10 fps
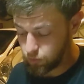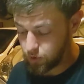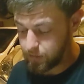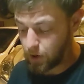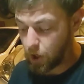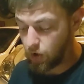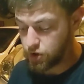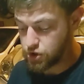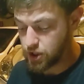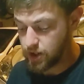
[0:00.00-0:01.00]

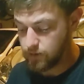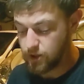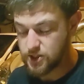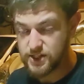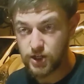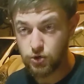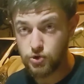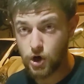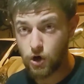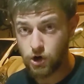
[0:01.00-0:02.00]
repolishing because they do
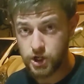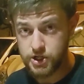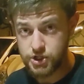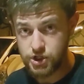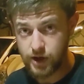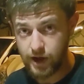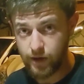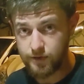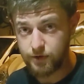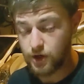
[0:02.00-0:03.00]
tarnish.
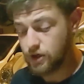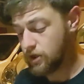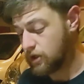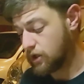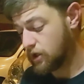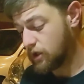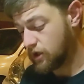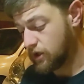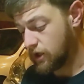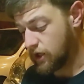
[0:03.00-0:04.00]
However,
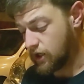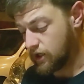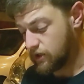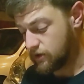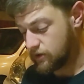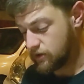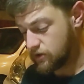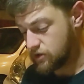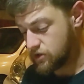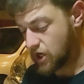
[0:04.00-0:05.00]

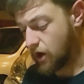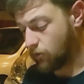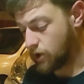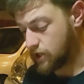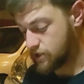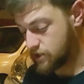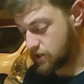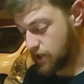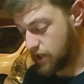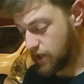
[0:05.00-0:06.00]
it's not rust,
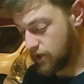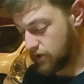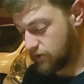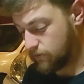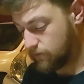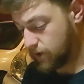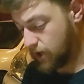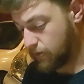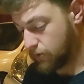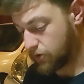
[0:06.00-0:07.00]
and you hit
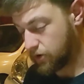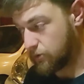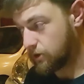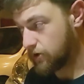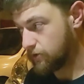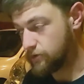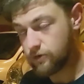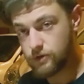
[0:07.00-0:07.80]
them with a little bit of